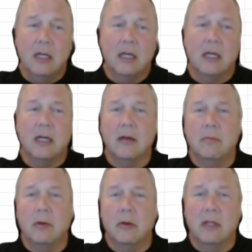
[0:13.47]
Uh,
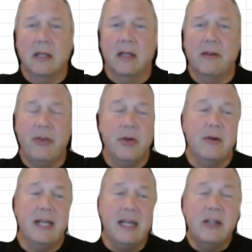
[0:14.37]
if you
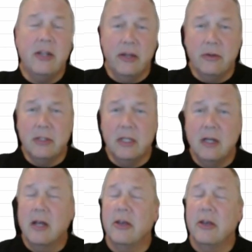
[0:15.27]
need to use it,